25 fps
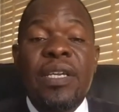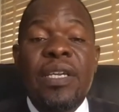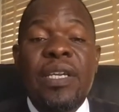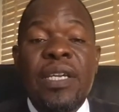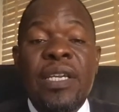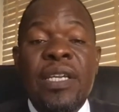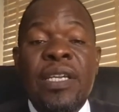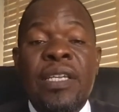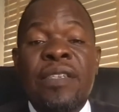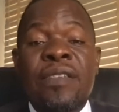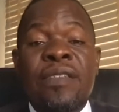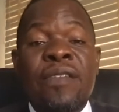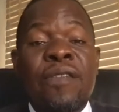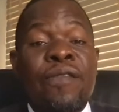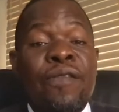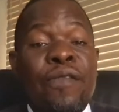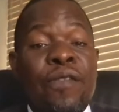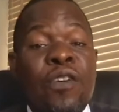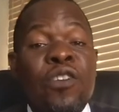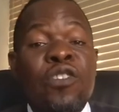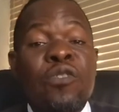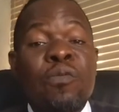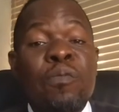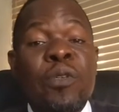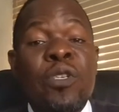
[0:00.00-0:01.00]
is the
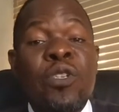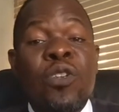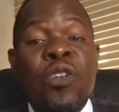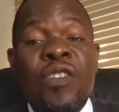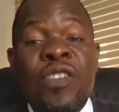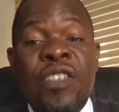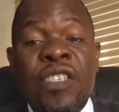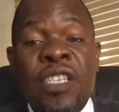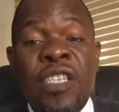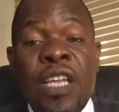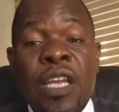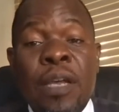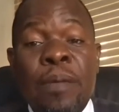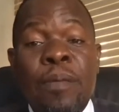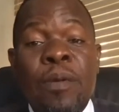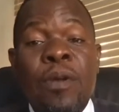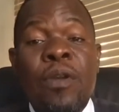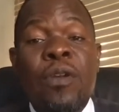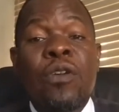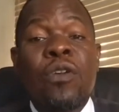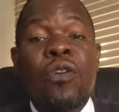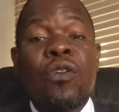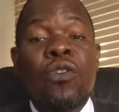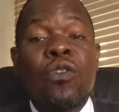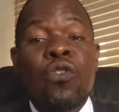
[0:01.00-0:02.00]
first major step
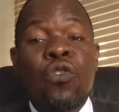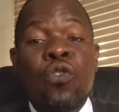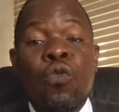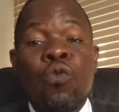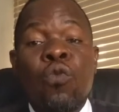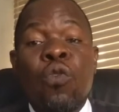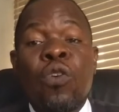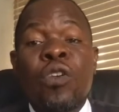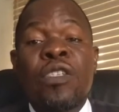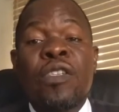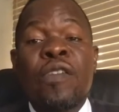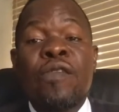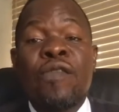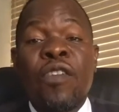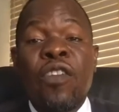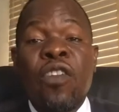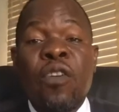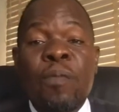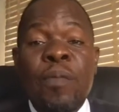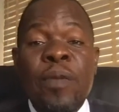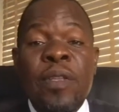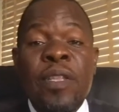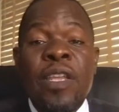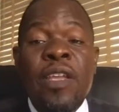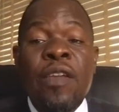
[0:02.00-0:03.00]
towards
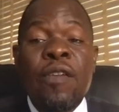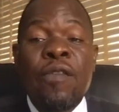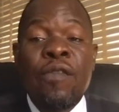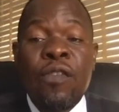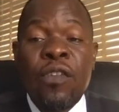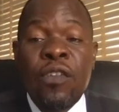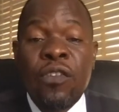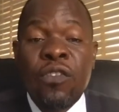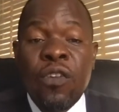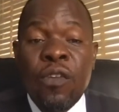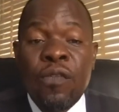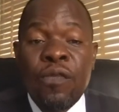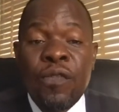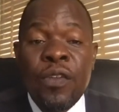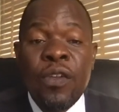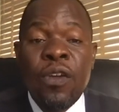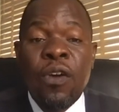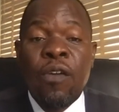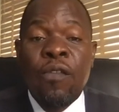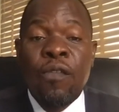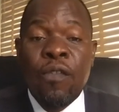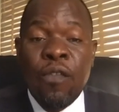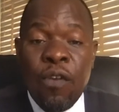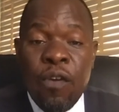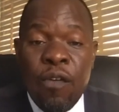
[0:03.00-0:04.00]
developing a philosophy
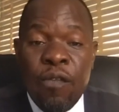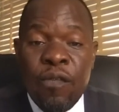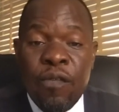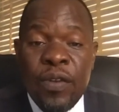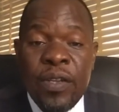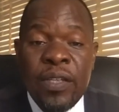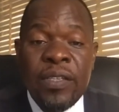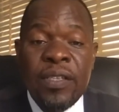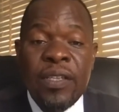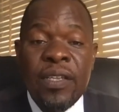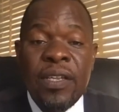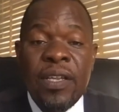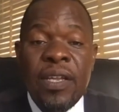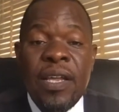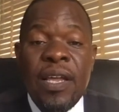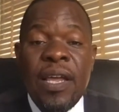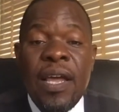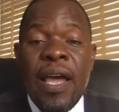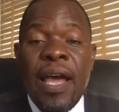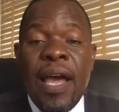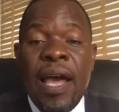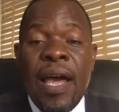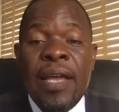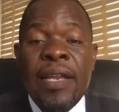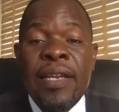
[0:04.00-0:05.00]
of conflict.
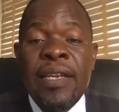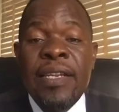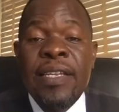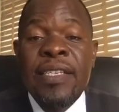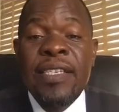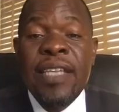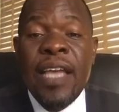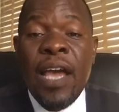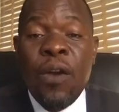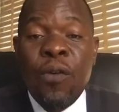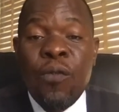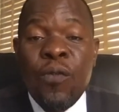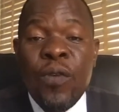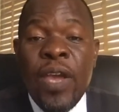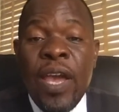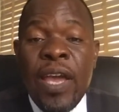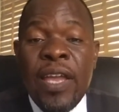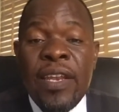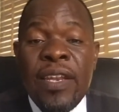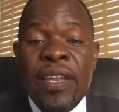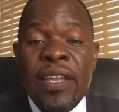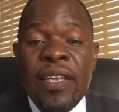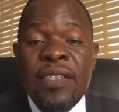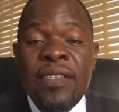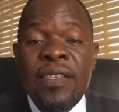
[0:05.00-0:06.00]
And this
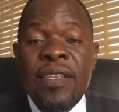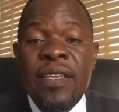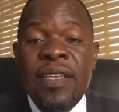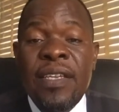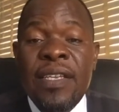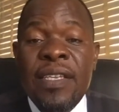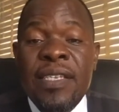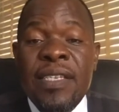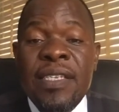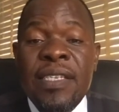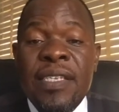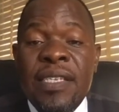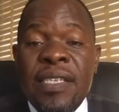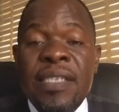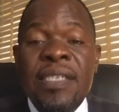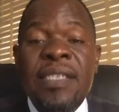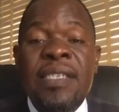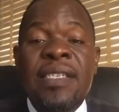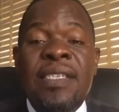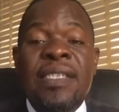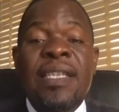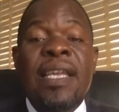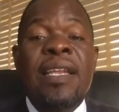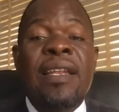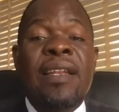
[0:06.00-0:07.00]
awareness
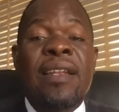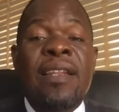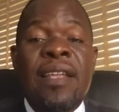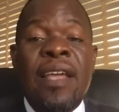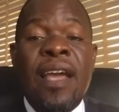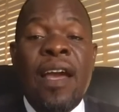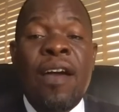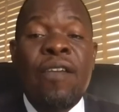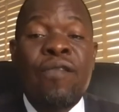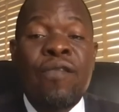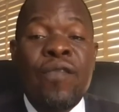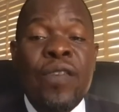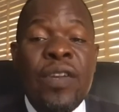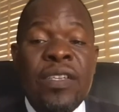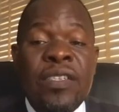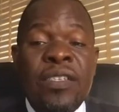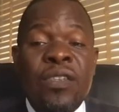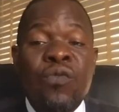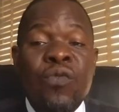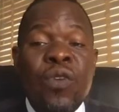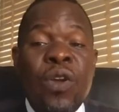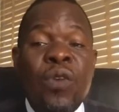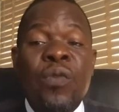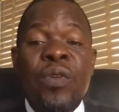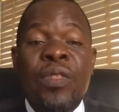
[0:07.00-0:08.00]
instantly affects the
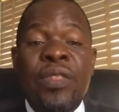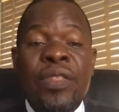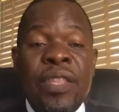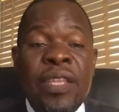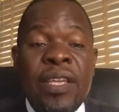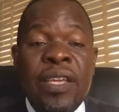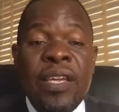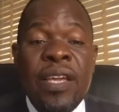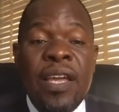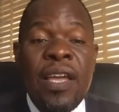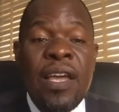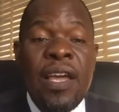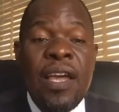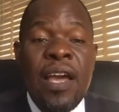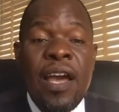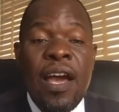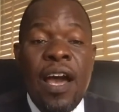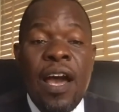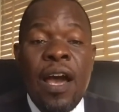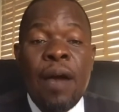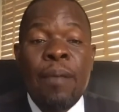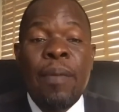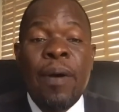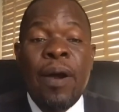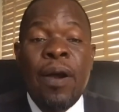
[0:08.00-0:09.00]
way we think
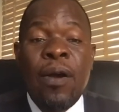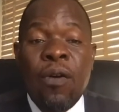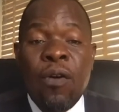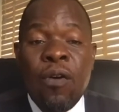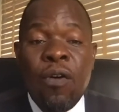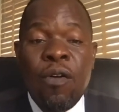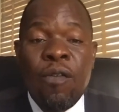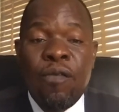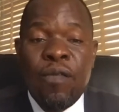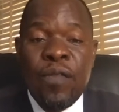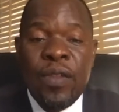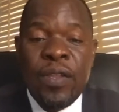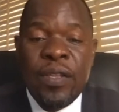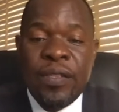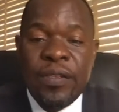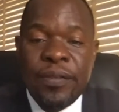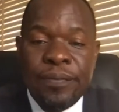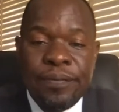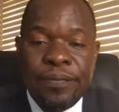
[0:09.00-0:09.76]
about conflict.